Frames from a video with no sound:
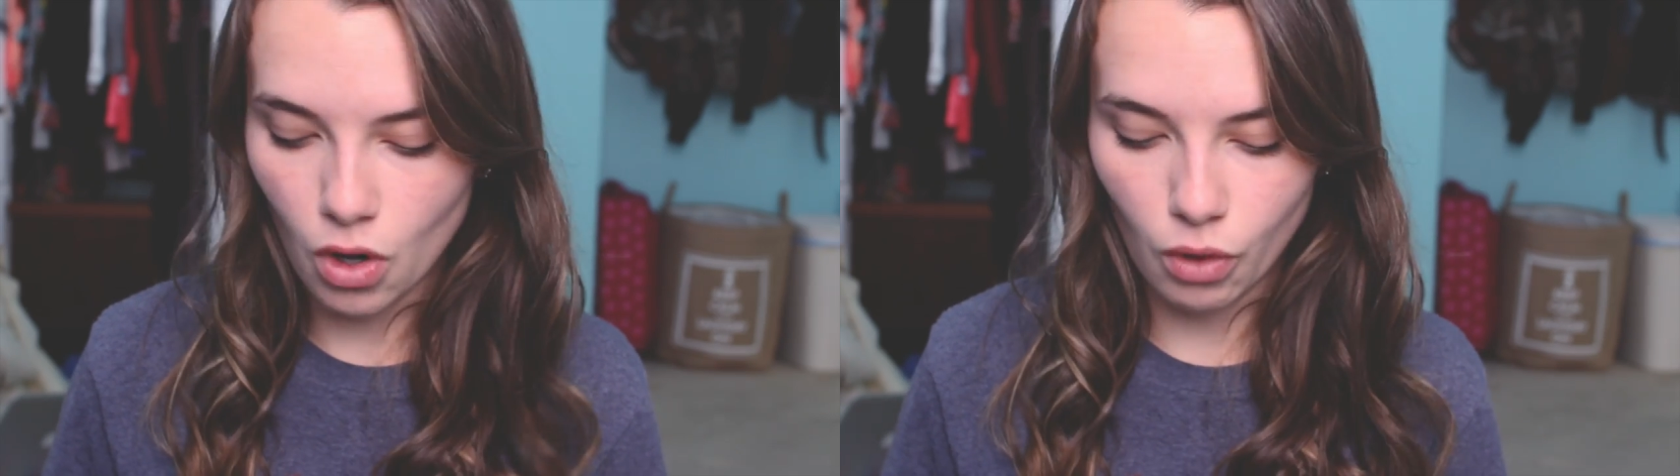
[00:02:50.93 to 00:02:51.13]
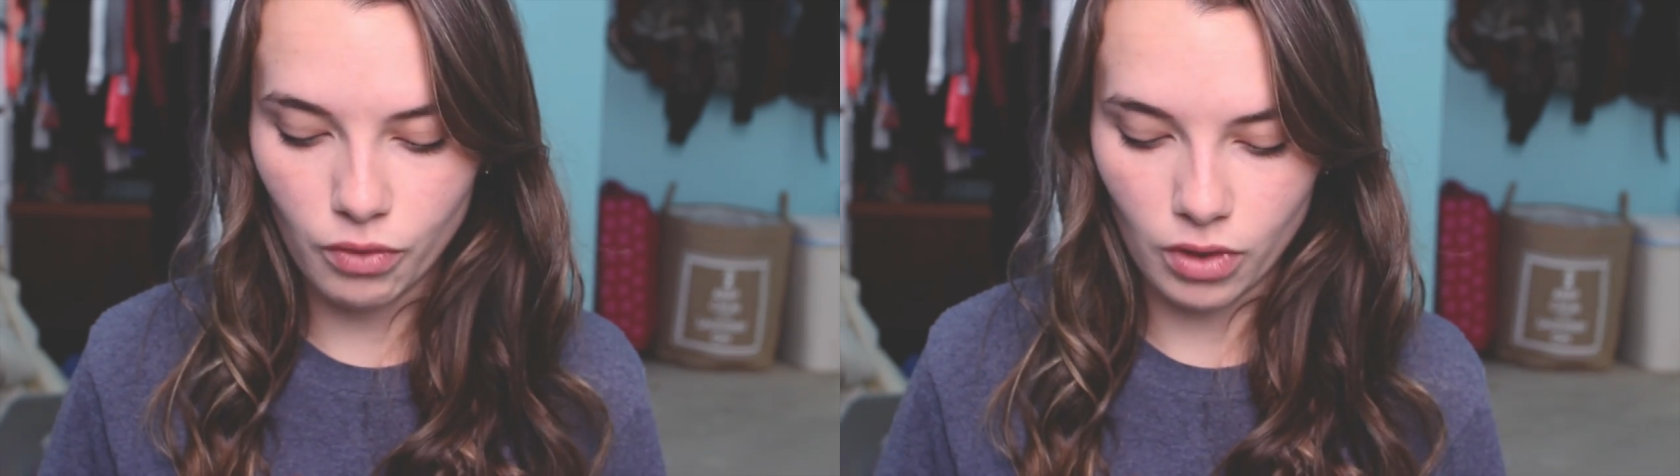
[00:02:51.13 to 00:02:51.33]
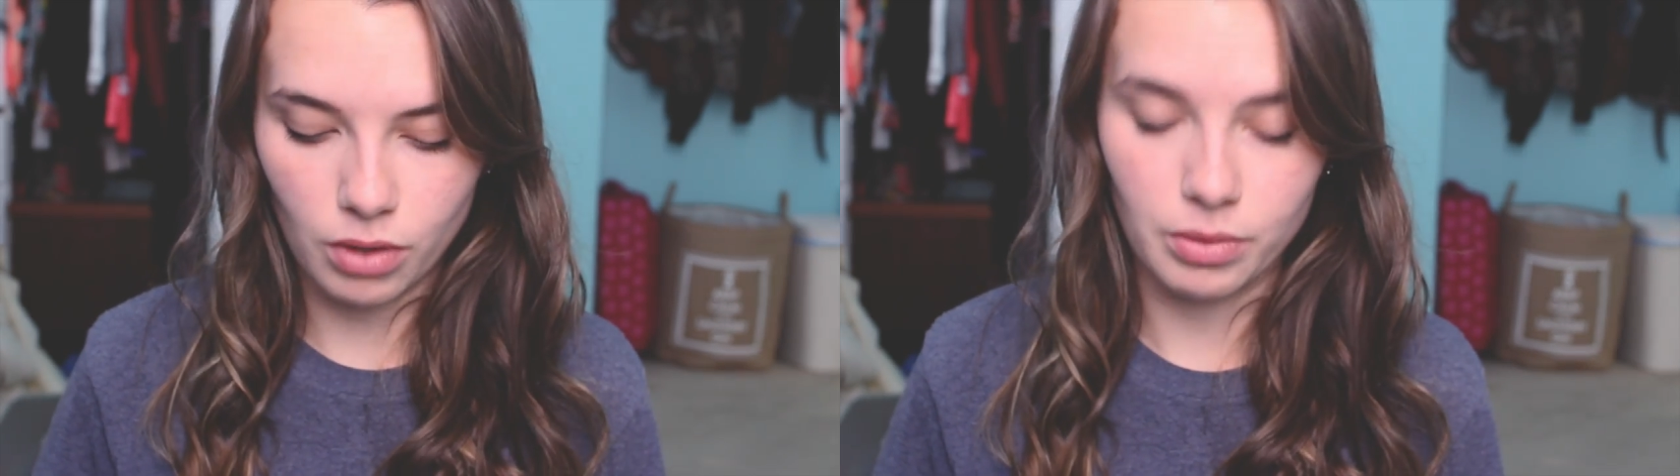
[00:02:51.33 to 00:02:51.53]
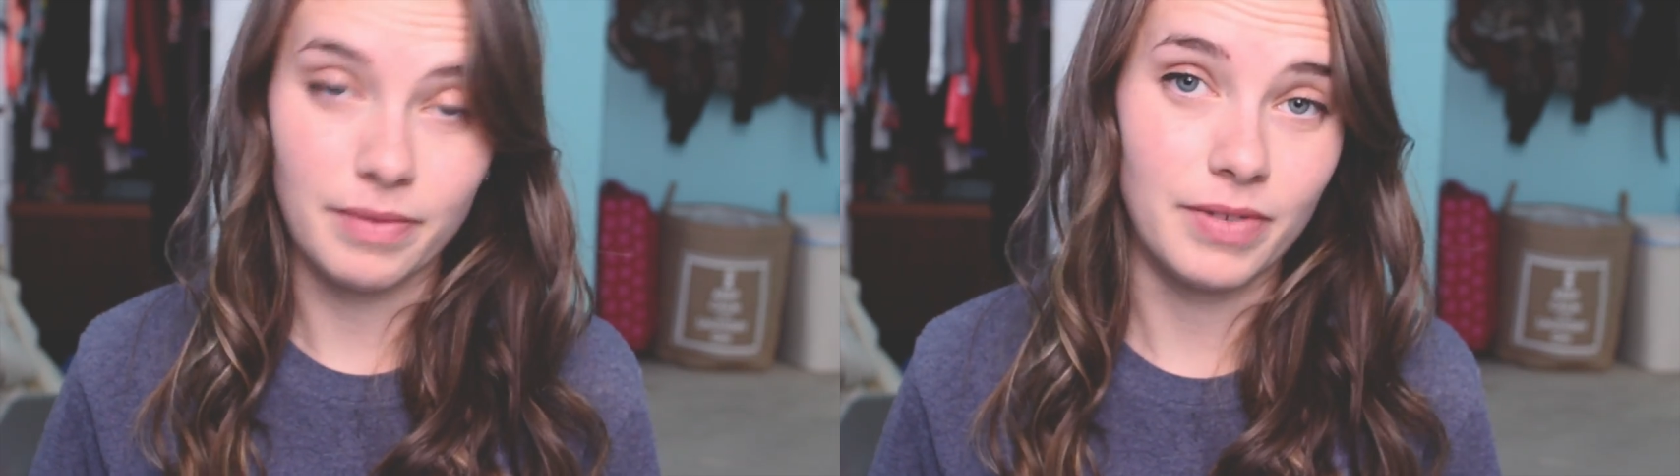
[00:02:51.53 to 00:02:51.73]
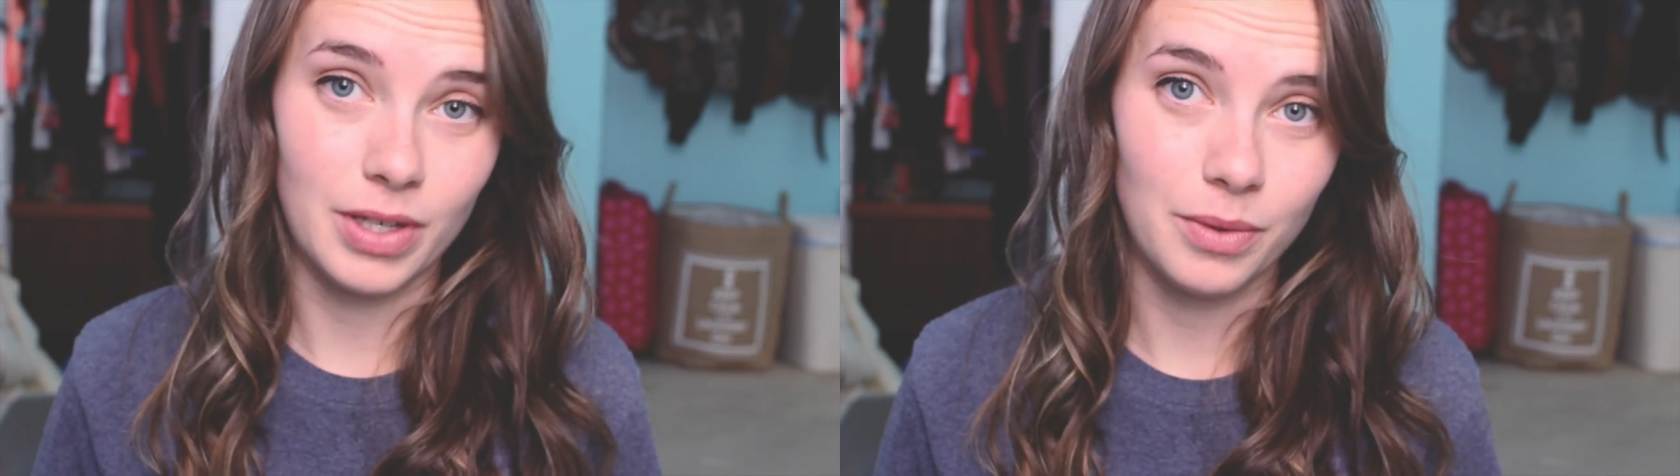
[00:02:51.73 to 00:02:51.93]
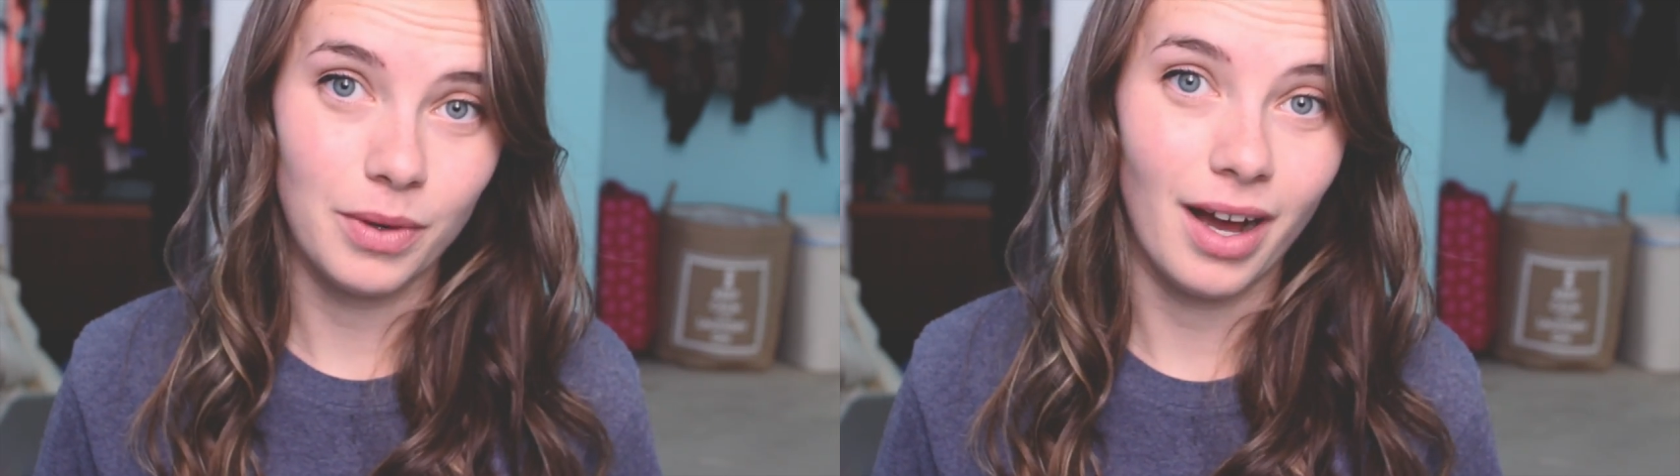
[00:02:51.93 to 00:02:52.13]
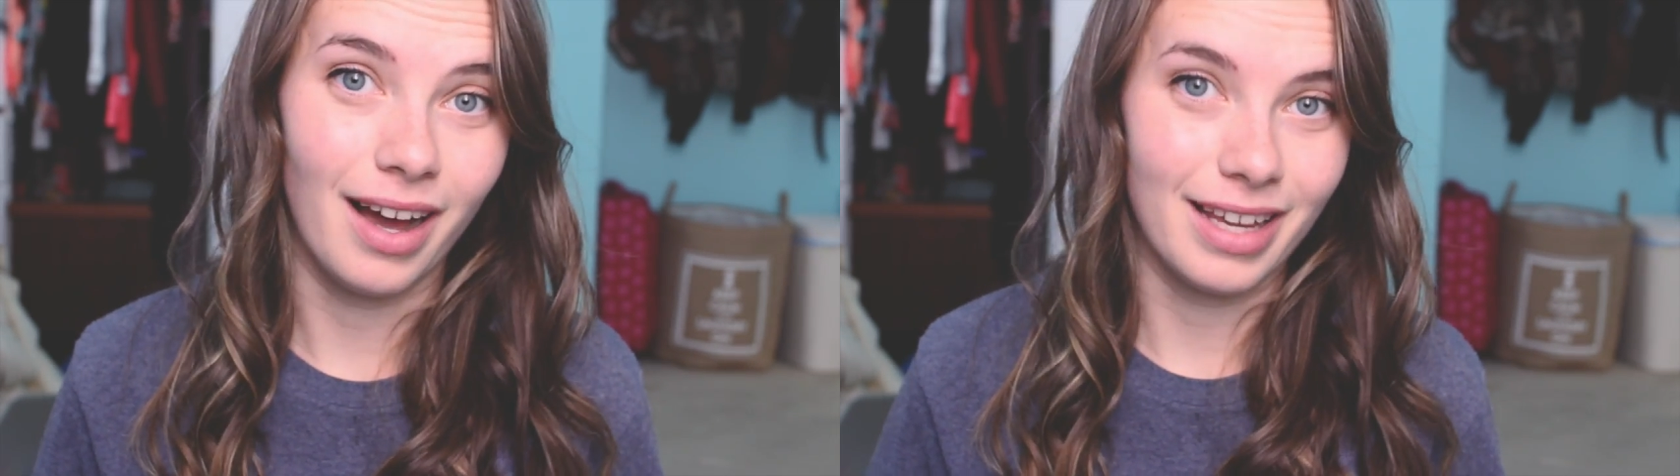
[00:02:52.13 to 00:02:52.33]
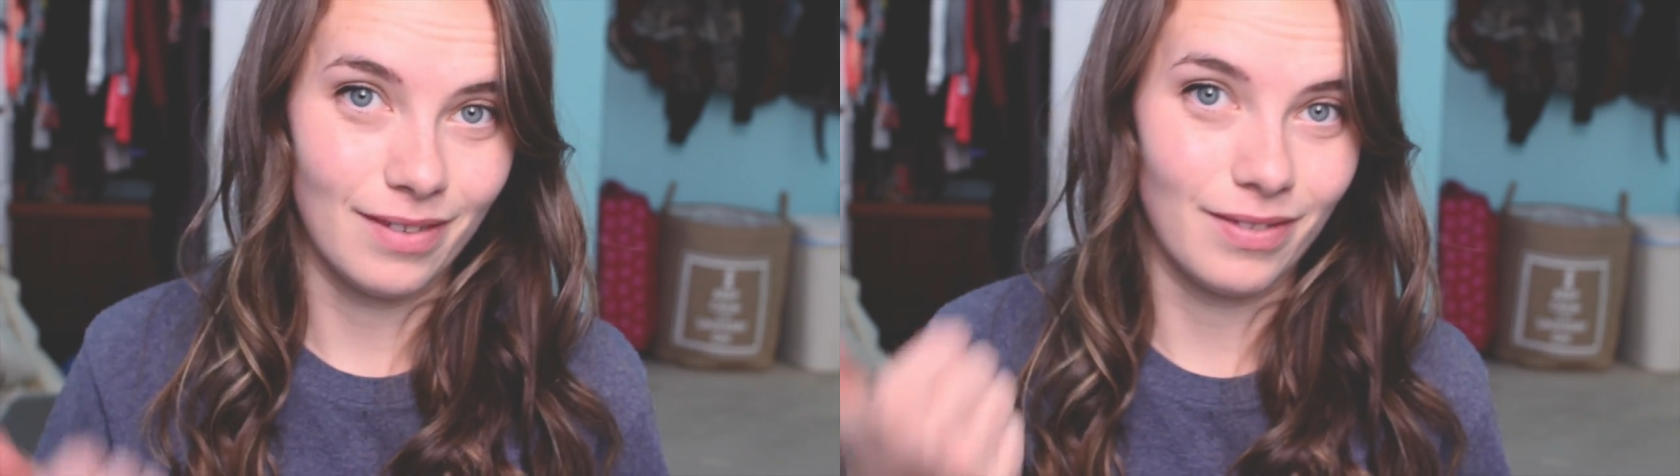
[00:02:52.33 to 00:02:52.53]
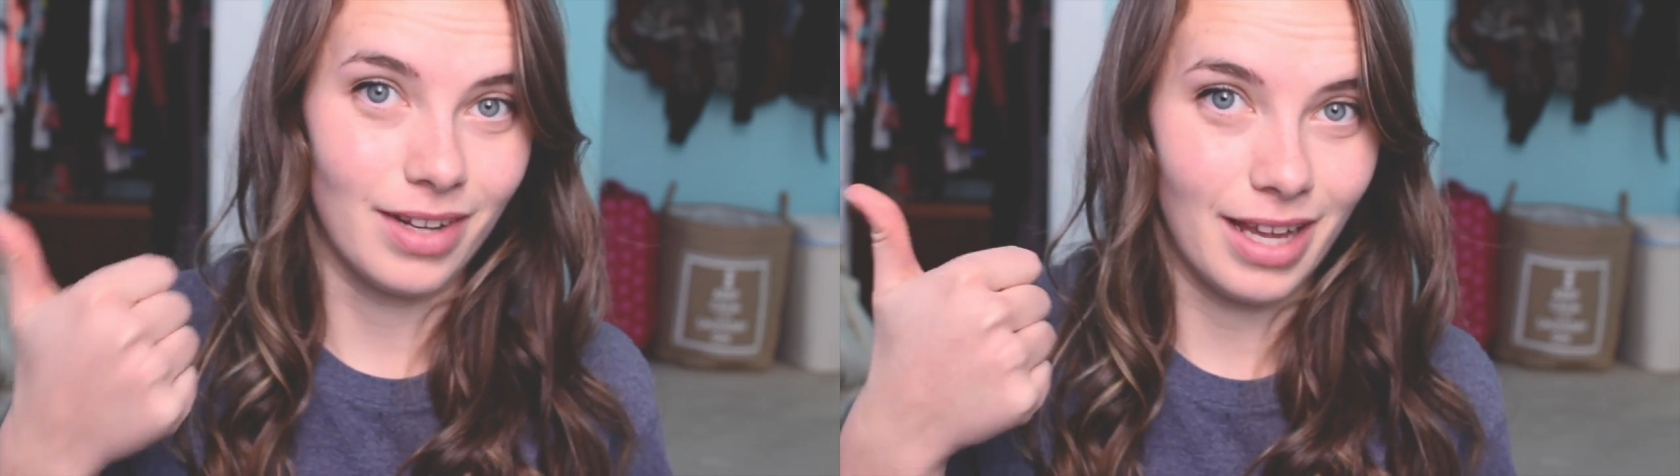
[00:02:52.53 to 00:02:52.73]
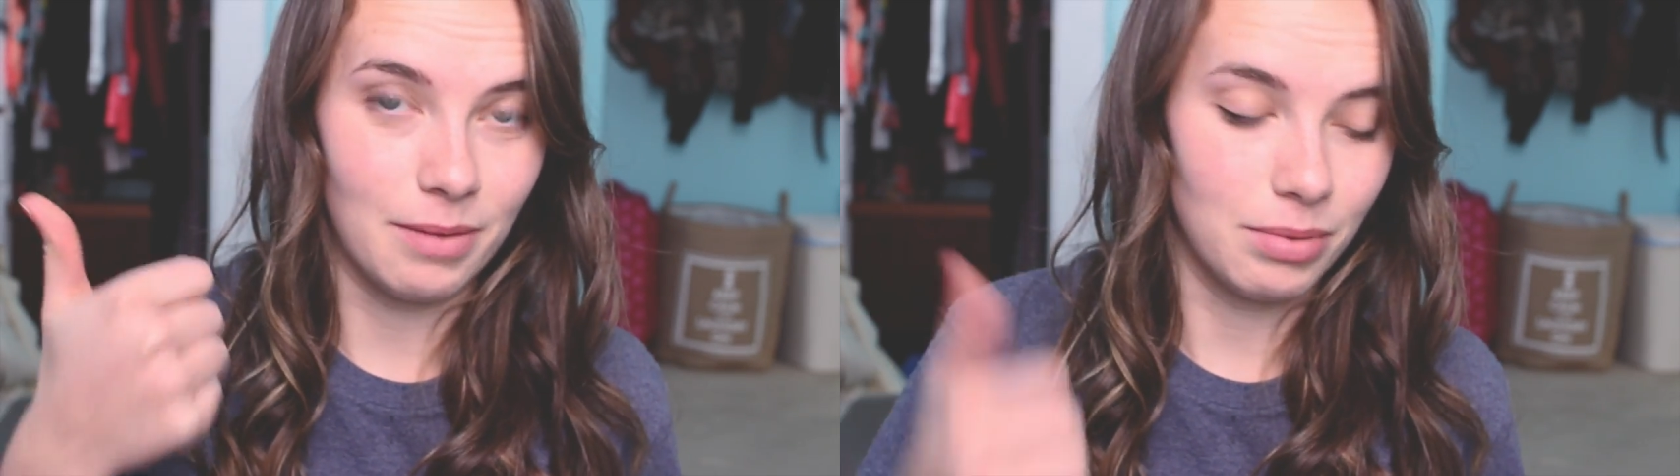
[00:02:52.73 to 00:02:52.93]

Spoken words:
overall review, I give it an